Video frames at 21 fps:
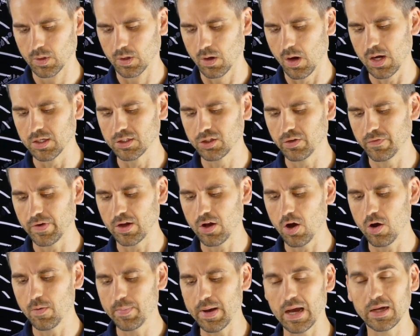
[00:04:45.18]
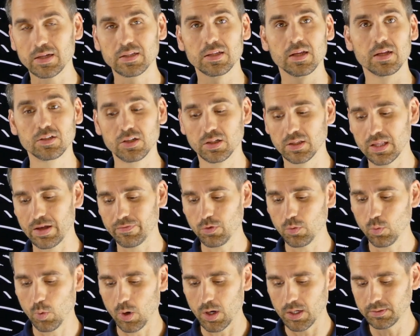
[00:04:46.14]
All right, so if I go back to
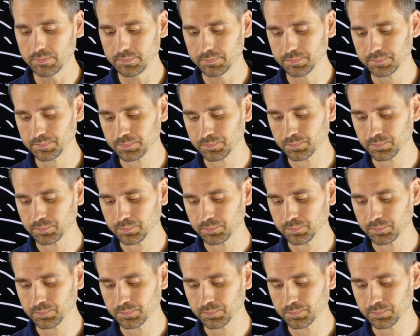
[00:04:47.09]
level 1,